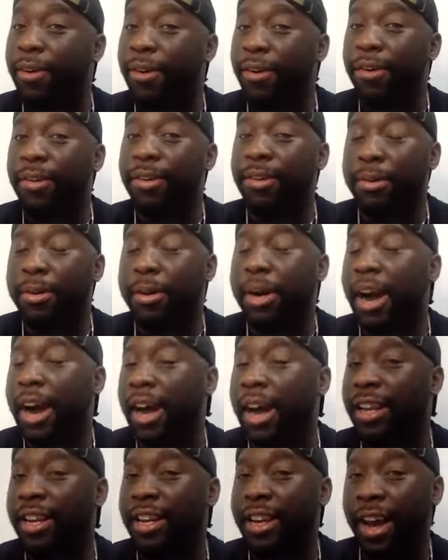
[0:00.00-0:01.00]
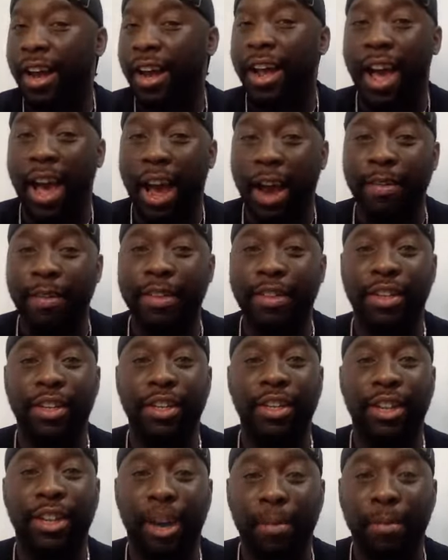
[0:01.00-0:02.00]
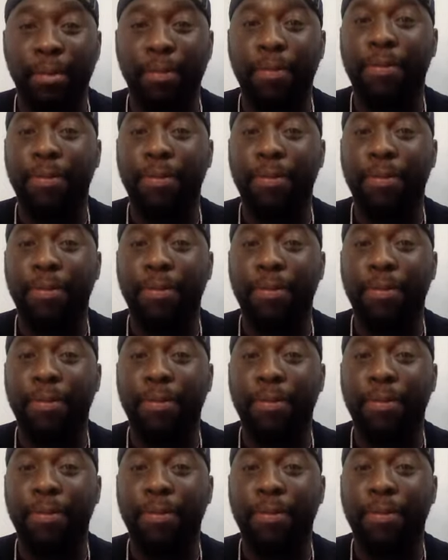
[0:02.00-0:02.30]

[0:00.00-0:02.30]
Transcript: All Long Island not averaging double